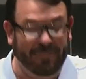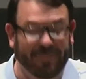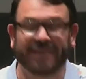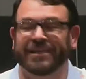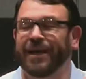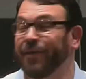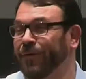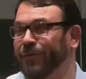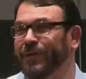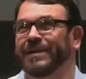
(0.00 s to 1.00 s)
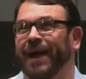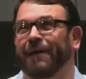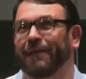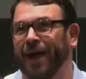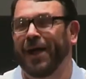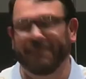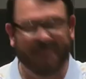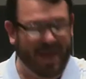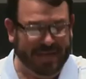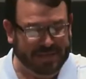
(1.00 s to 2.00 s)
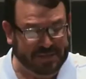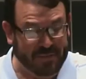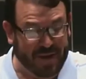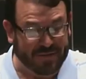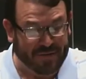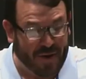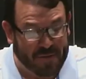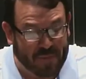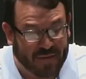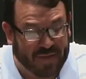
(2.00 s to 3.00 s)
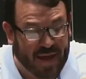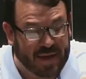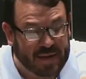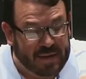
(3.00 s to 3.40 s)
That's another one. I'll have that in just a minute. Sorry about that.